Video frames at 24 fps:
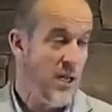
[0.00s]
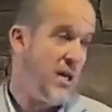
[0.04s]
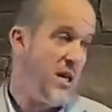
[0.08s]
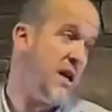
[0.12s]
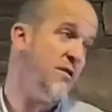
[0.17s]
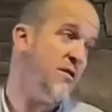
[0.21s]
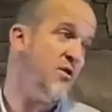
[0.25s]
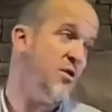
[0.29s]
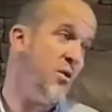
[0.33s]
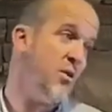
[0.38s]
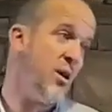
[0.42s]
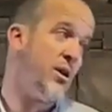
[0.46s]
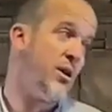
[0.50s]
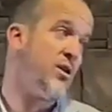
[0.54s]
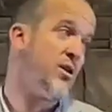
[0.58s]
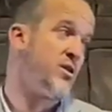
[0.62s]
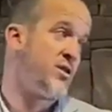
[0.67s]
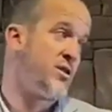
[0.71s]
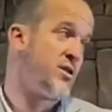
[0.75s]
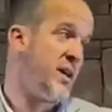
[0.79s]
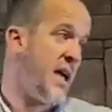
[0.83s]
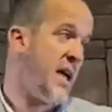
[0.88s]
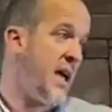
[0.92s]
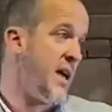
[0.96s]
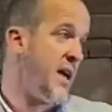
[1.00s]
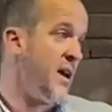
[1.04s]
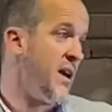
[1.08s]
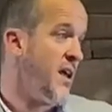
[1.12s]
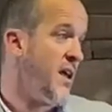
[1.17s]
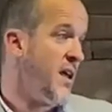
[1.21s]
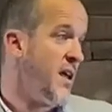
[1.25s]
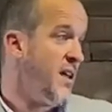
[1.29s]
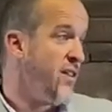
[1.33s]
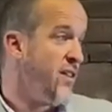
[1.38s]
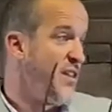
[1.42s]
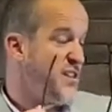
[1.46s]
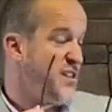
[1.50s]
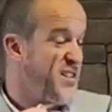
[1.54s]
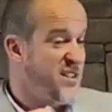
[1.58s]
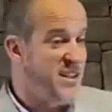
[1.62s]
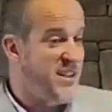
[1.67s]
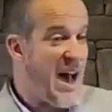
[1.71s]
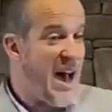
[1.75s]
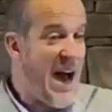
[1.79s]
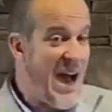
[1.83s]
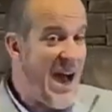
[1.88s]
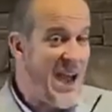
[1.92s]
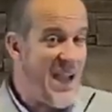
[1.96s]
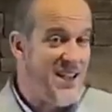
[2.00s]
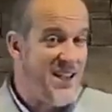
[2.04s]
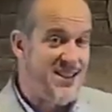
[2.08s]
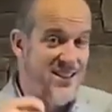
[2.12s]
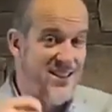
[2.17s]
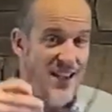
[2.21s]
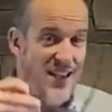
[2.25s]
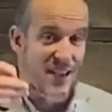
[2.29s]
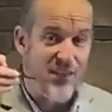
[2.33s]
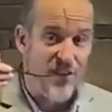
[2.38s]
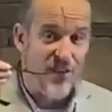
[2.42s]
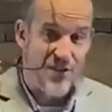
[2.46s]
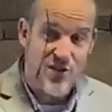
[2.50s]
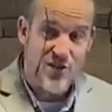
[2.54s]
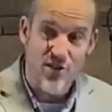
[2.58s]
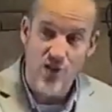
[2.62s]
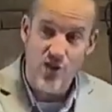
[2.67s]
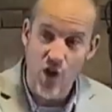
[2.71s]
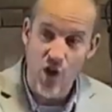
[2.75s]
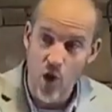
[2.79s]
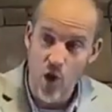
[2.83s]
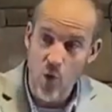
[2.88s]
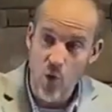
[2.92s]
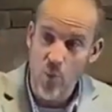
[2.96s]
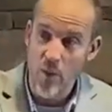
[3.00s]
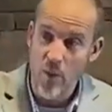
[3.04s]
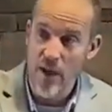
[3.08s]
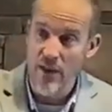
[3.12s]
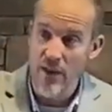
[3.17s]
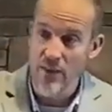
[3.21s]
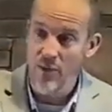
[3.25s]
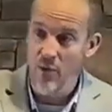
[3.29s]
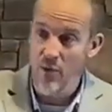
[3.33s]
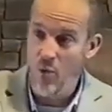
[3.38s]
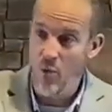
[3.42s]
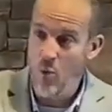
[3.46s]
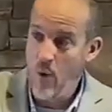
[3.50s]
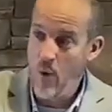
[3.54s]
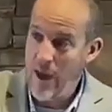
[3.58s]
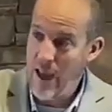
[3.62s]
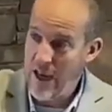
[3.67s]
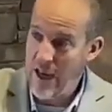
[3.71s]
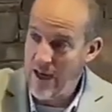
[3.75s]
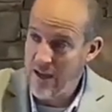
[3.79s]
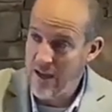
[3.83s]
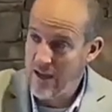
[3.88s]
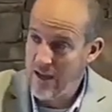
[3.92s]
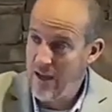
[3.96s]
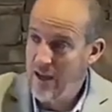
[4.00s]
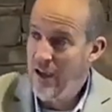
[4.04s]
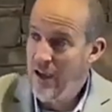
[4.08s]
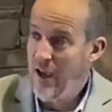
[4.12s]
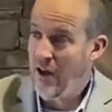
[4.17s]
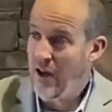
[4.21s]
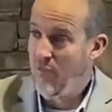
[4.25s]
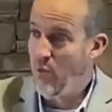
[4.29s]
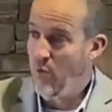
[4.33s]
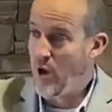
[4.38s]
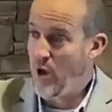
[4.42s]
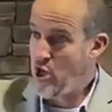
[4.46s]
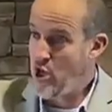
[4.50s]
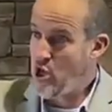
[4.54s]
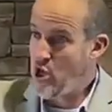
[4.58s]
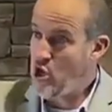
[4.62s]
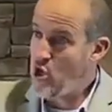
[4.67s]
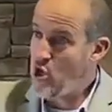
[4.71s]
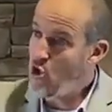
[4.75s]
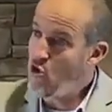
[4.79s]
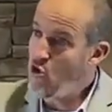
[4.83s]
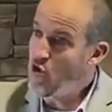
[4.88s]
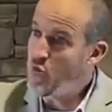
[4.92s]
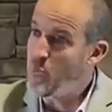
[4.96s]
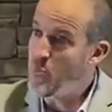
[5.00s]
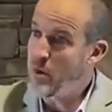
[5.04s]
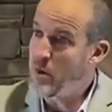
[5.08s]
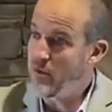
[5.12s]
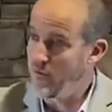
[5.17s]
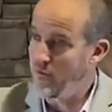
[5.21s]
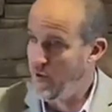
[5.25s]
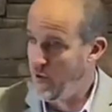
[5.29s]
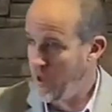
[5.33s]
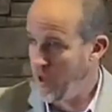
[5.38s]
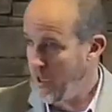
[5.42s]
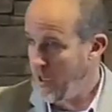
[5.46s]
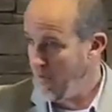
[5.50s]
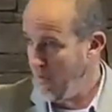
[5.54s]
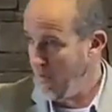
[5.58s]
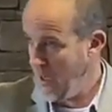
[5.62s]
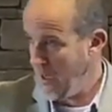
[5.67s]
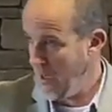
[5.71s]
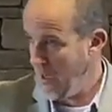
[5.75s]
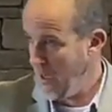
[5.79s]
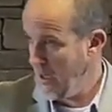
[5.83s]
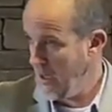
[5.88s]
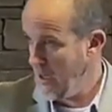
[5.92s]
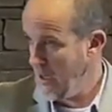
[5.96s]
if you understand the size and the scope and the weight of what you've been forgiven,